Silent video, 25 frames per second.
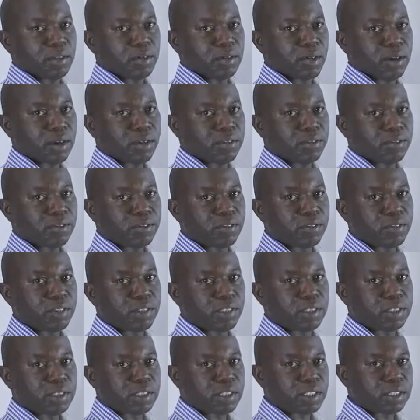You have
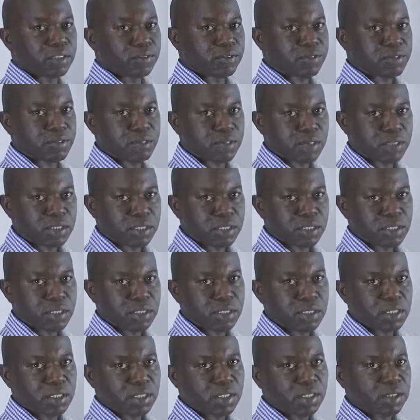eaten food,
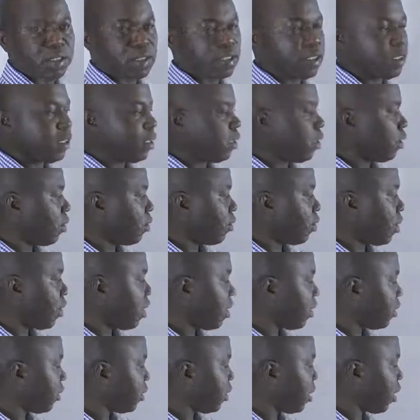your
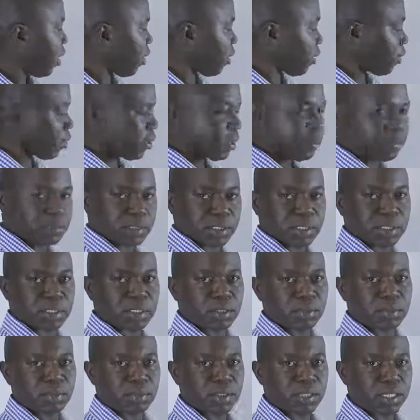hands are
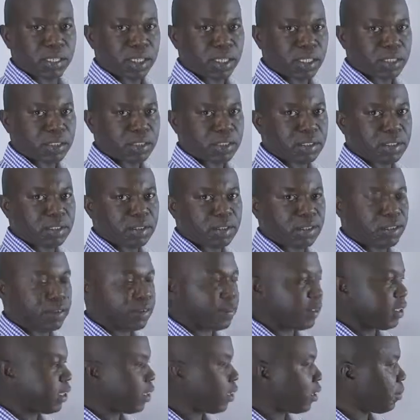contaminated with eggs
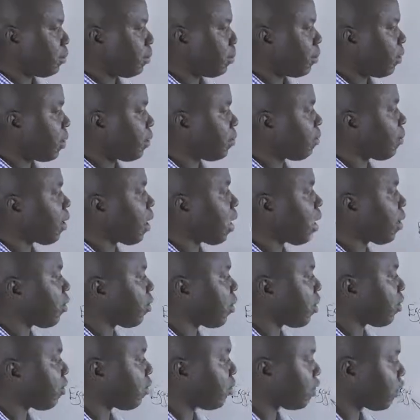of the tapeworm,
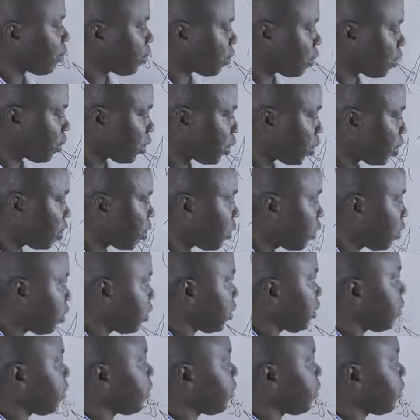and you have not washed.